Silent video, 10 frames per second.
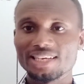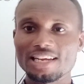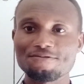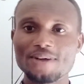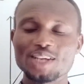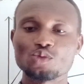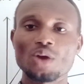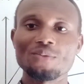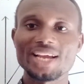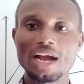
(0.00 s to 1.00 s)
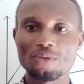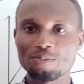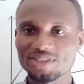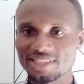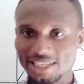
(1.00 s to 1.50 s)
the first way we can
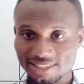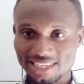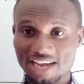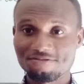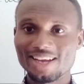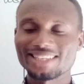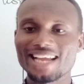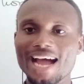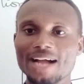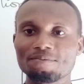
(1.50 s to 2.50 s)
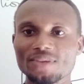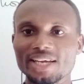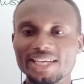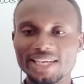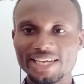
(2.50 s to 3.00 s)
represent a vector
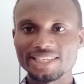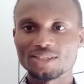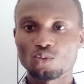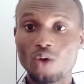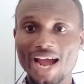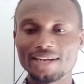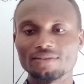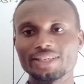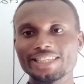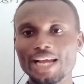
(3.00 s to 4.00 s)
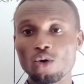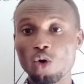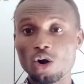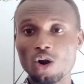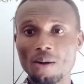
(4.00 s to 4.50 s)
is one, the
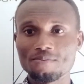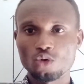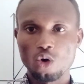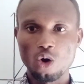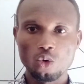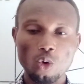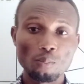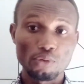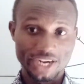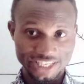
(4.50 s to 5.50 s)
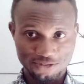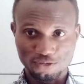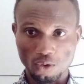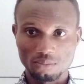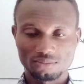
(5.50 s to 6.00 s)
column or component
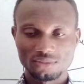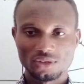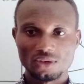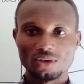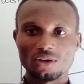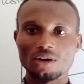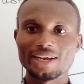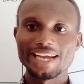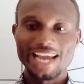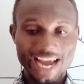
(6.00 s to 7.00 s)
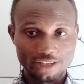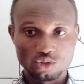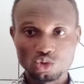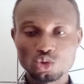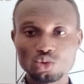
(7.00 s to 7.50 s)
form, okay,
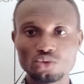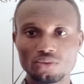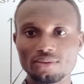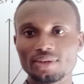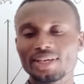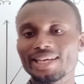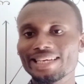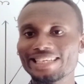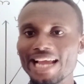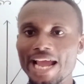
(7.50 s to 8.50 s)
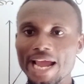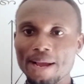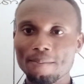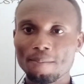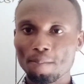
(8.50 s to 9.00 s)
and two,
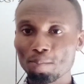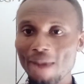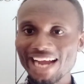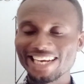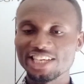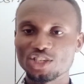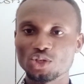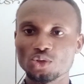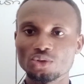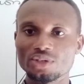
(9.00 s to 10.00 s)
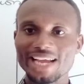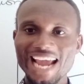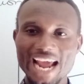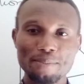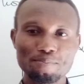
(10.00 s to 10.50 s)
the magnitude
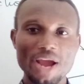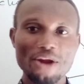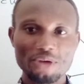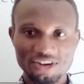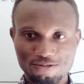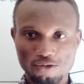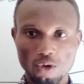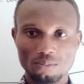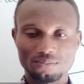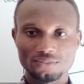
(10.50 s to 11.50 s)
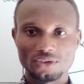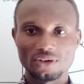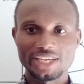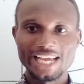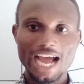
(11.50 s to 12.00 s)
and bearing form,
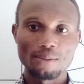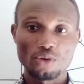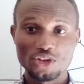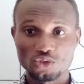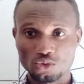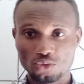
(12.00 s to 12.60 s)
okay. I'm going to